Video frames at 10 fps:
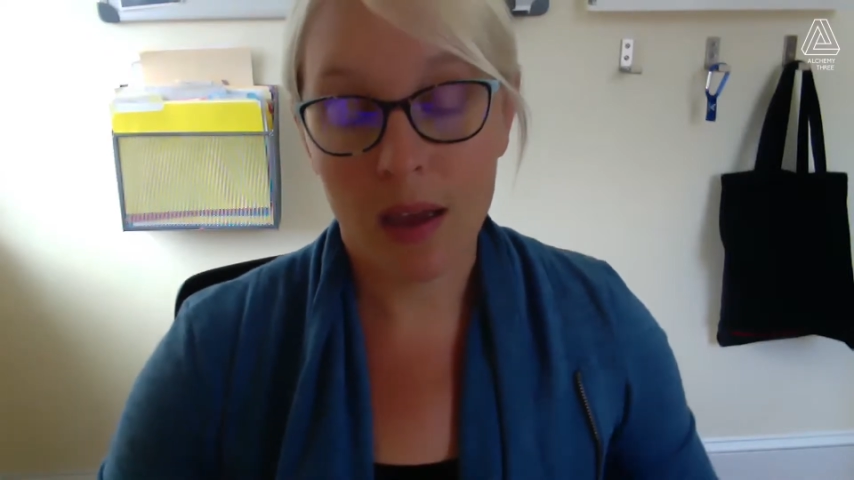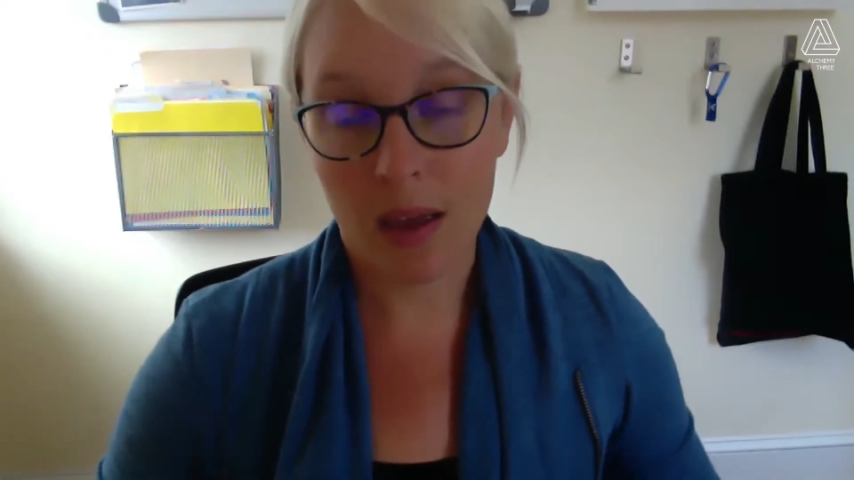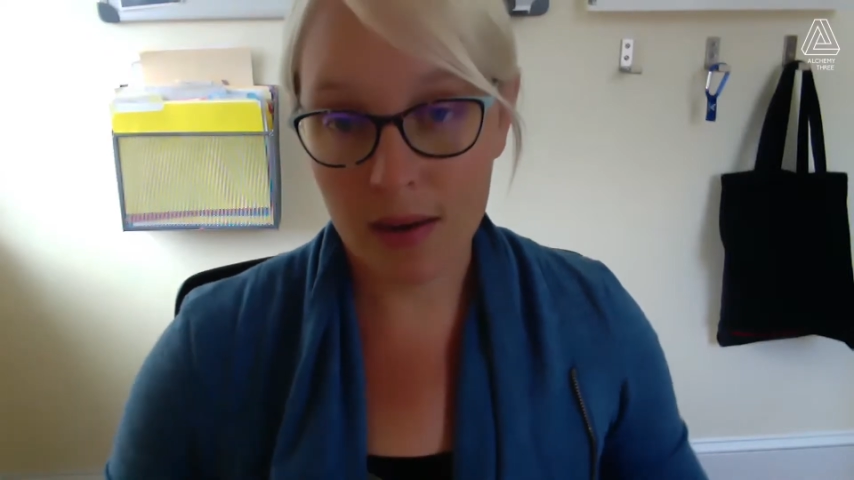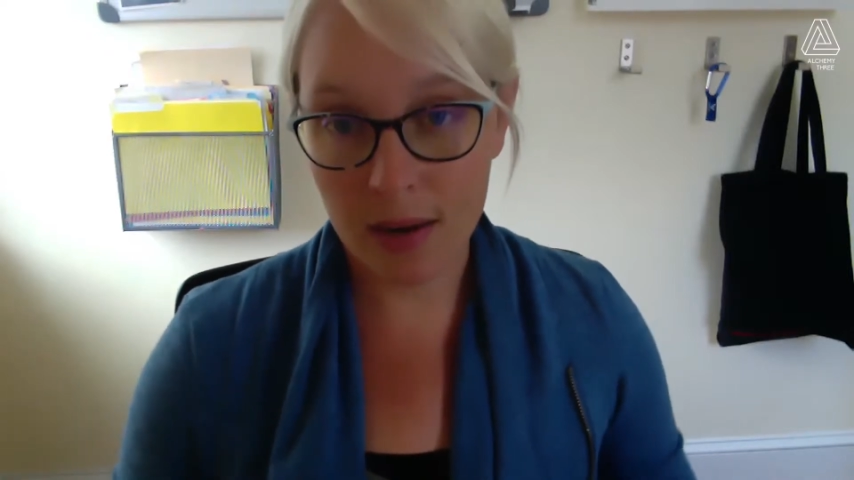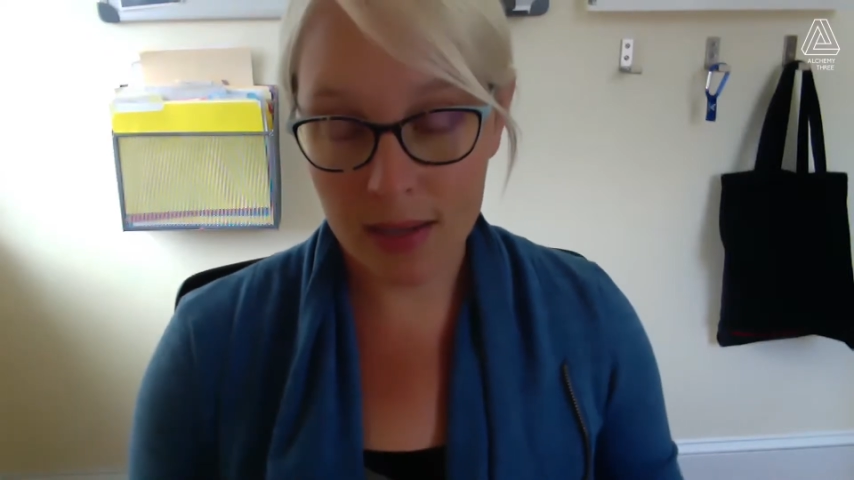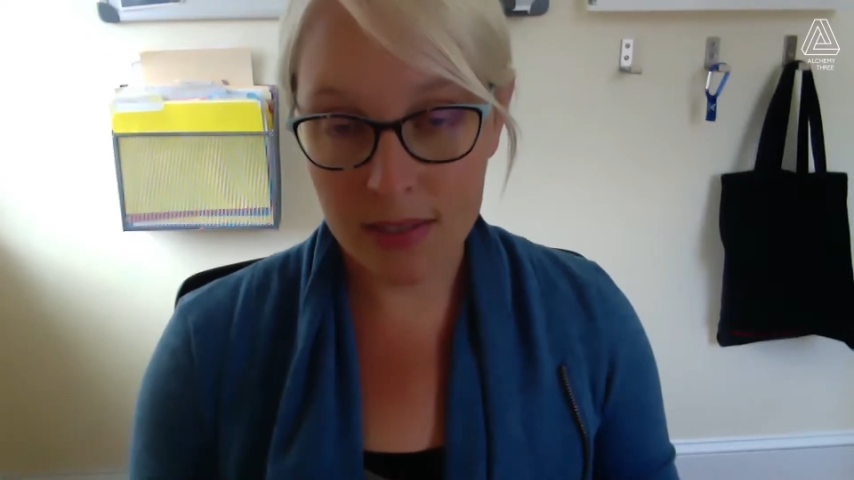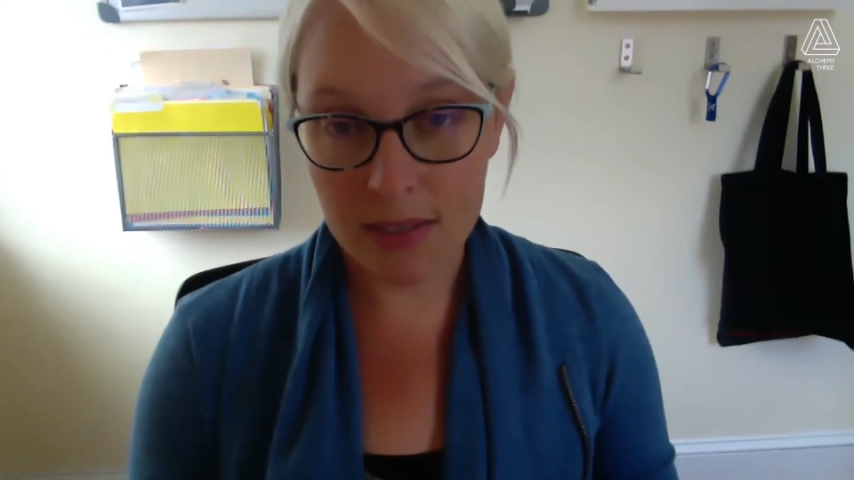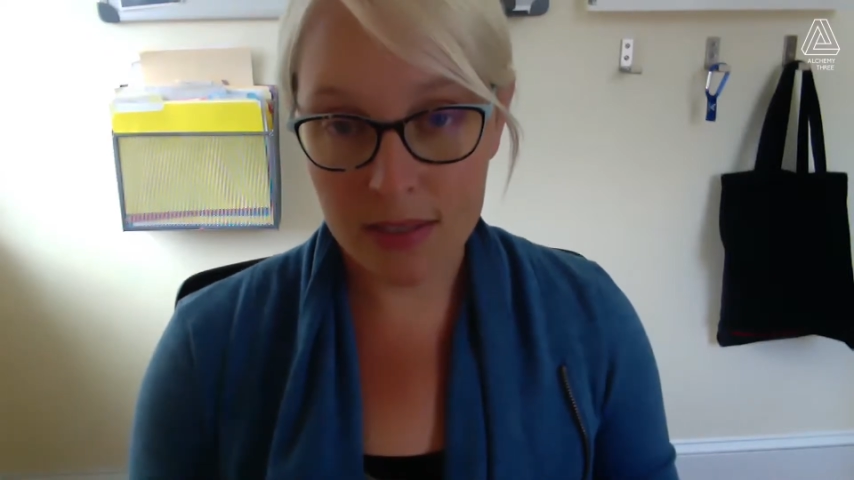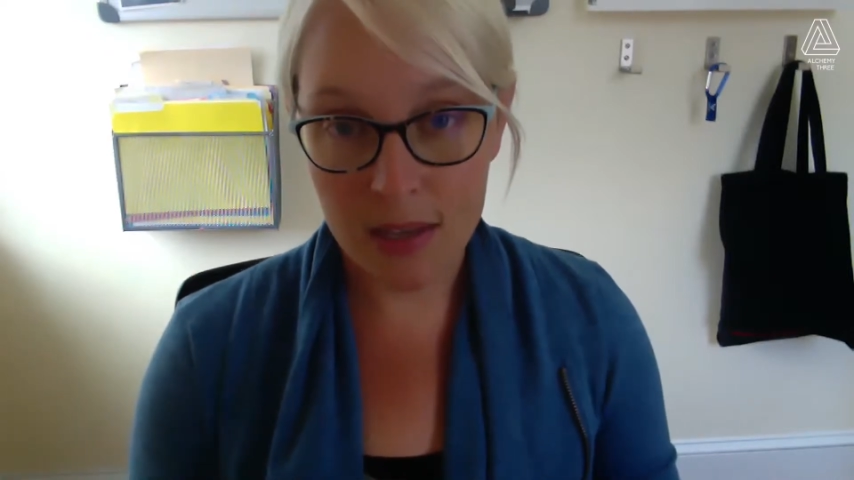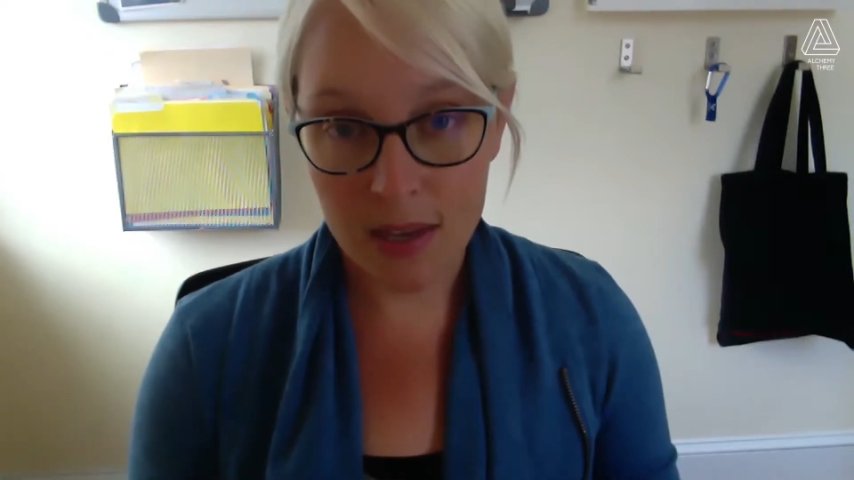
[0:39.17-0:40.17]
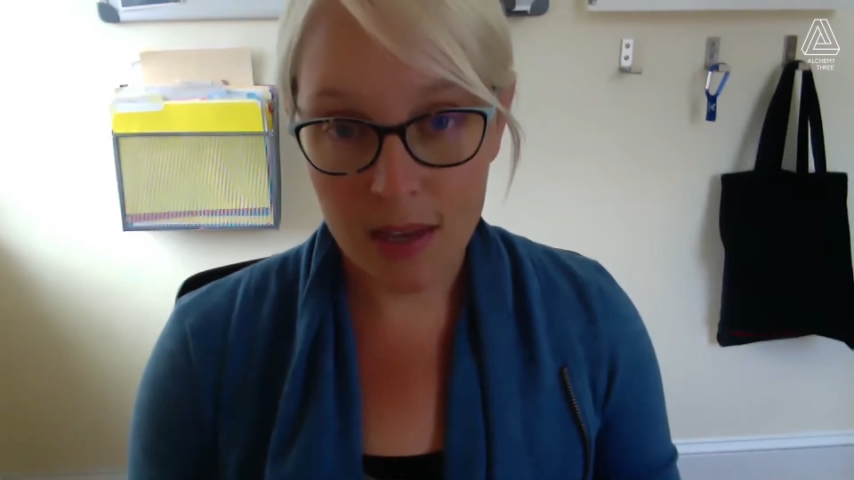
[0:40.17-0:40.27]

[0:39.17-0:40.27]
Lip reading: a nice